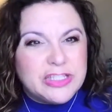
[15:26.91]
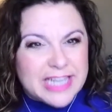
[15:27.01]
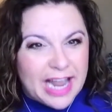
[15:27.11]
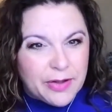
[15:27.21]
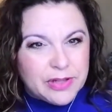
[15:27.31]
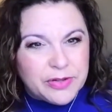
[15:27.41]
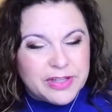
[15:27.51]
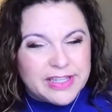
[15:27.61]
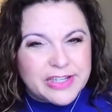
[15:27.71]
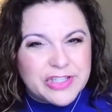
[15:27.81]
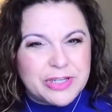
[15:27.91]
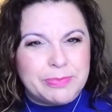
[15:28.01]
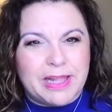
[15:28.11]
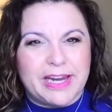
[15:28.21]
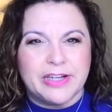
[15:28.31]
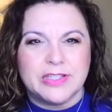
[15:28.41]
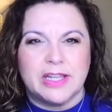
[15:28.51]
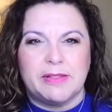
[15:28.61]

Download the leadership layers.